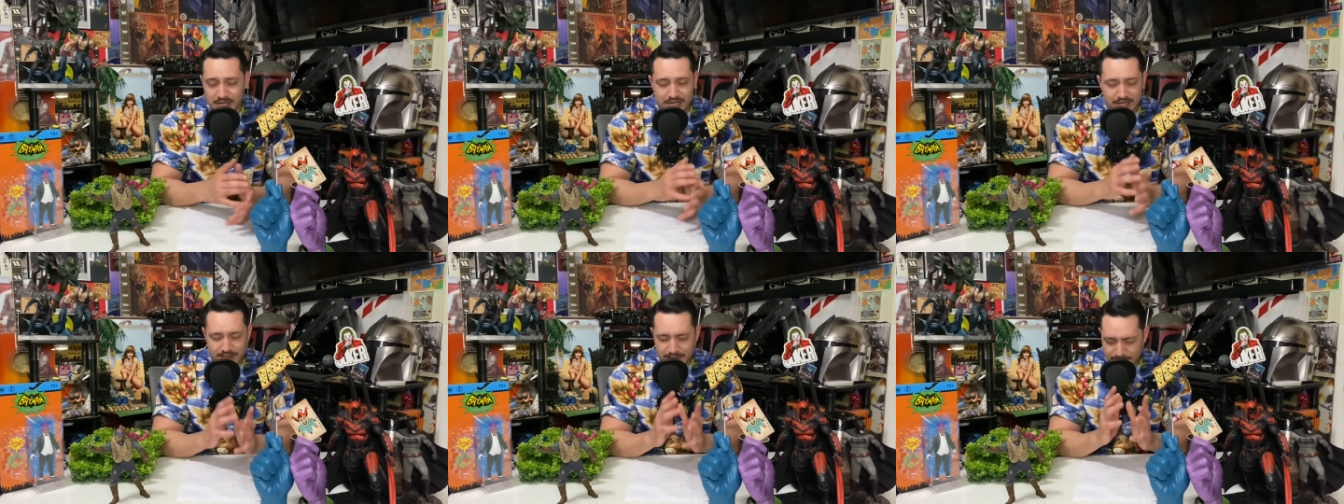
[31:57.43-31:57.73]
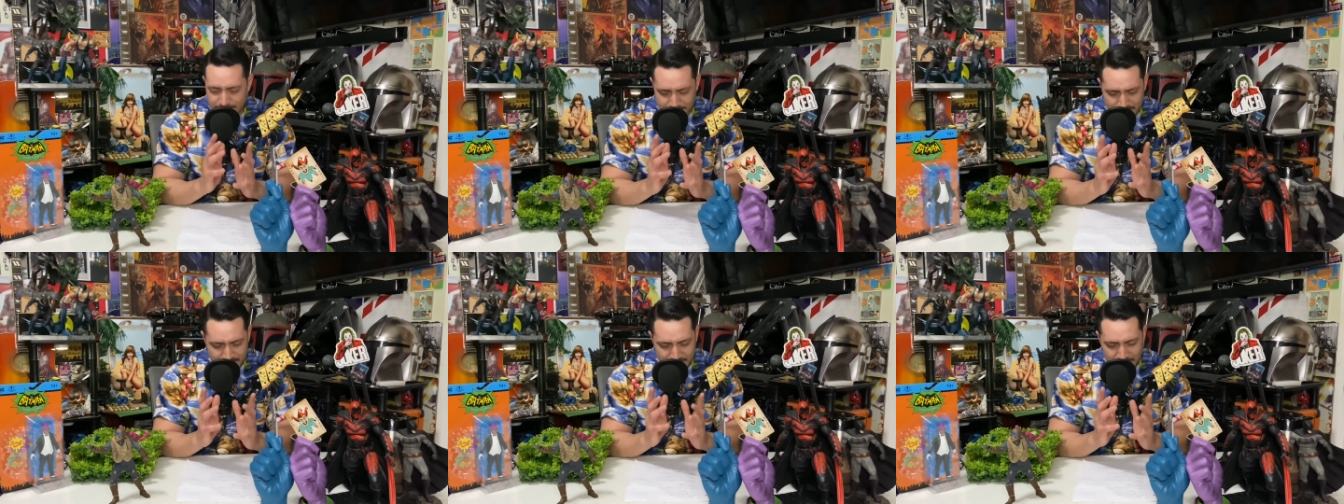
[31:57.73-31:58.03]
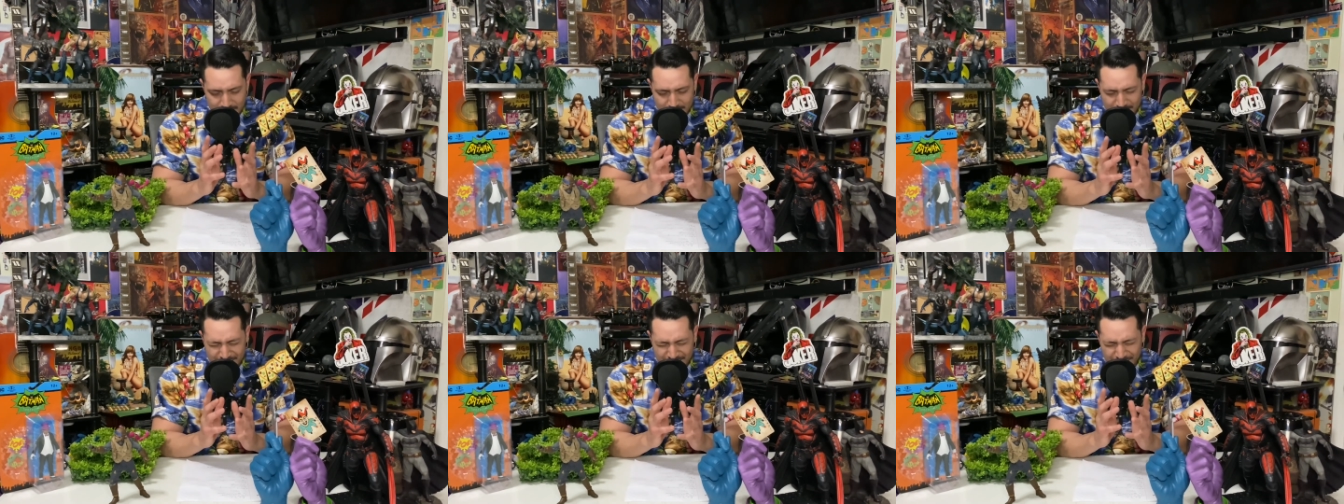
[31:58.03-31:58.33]
just
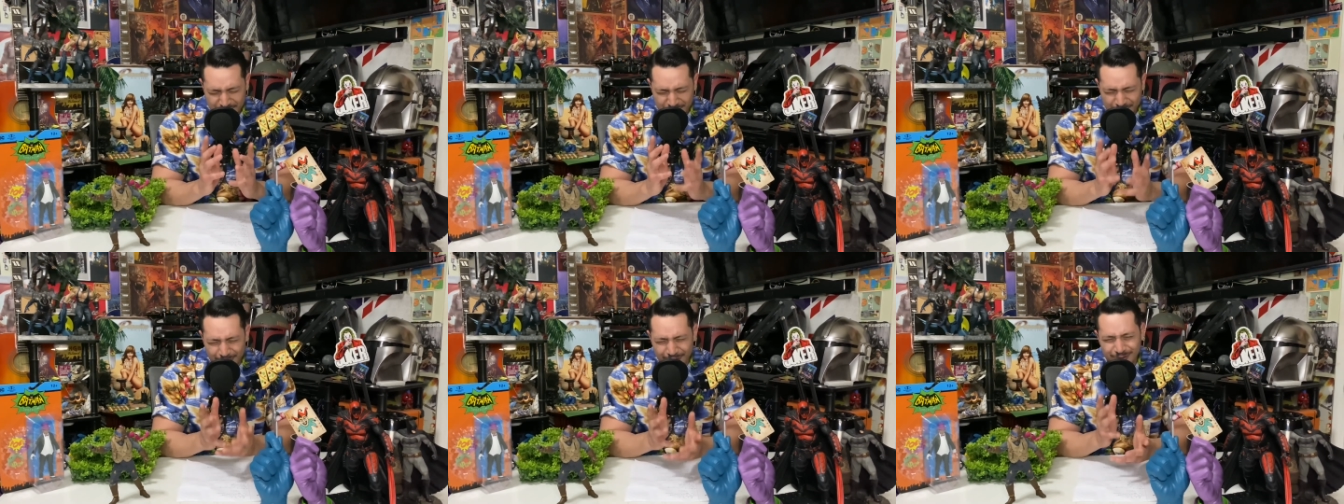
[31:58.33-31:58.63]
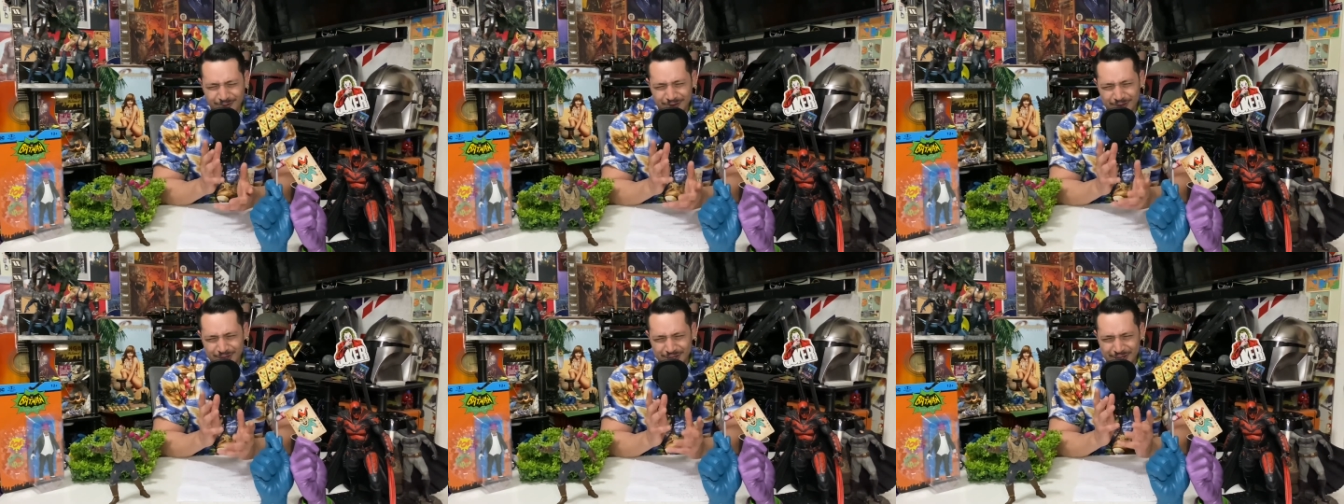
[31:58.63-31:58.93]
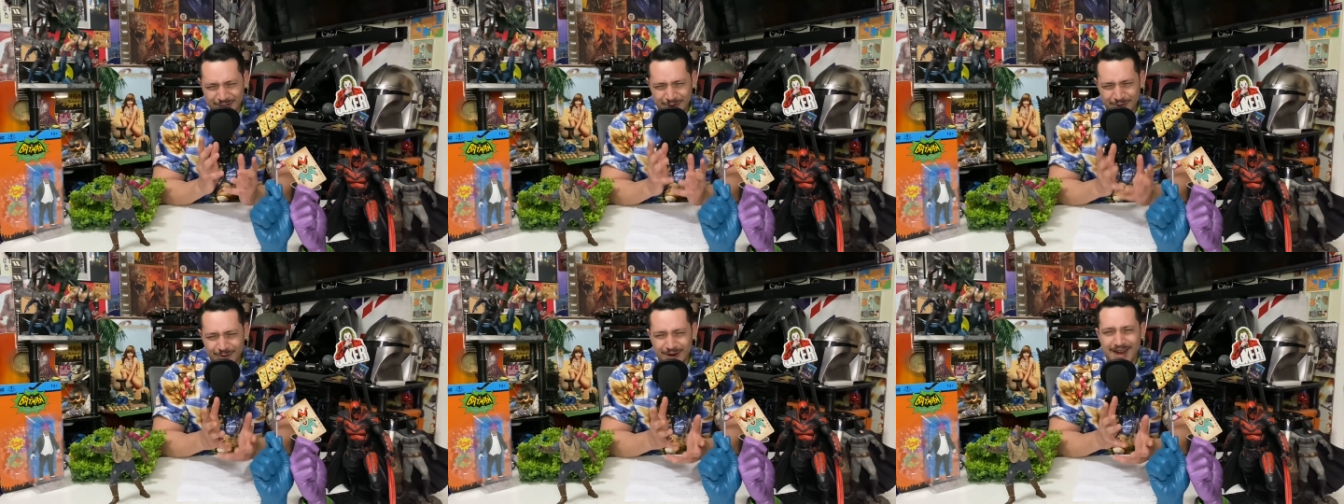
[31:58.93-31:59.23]
don't
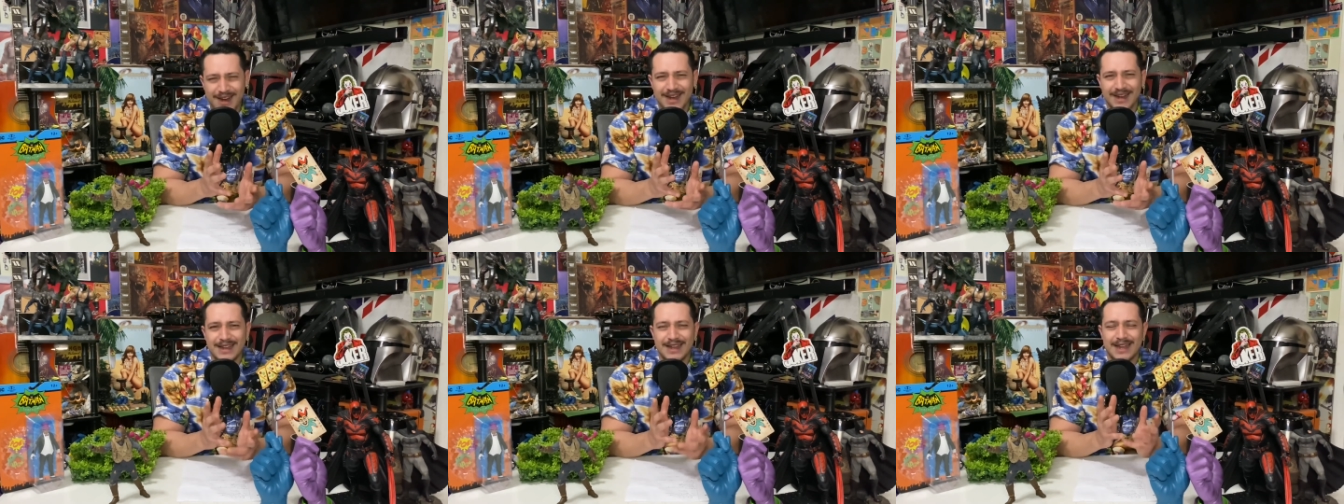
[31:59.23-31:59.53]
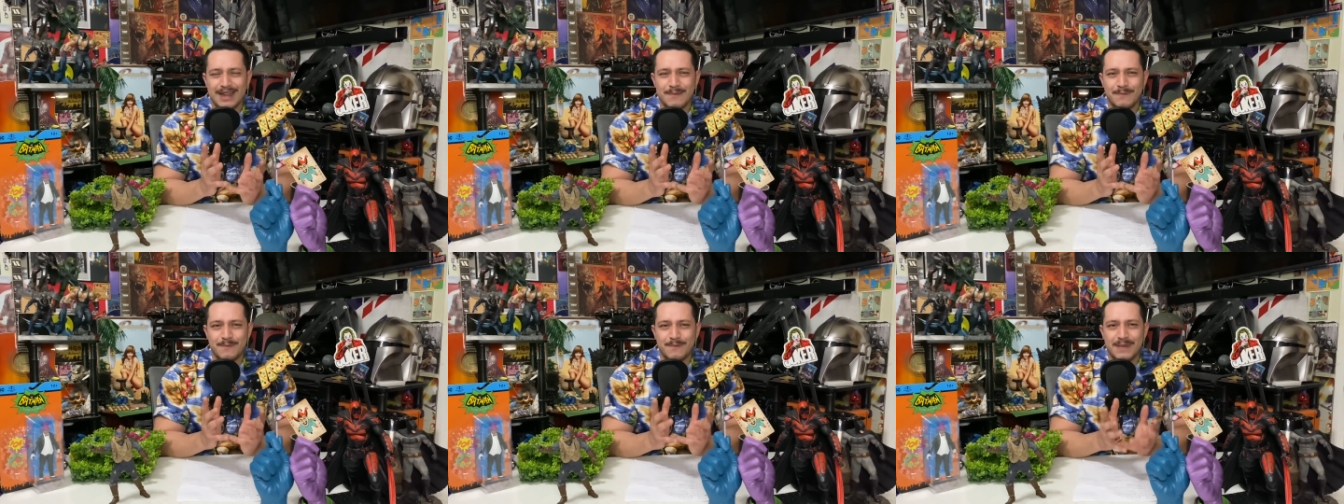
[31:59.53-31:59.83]
try and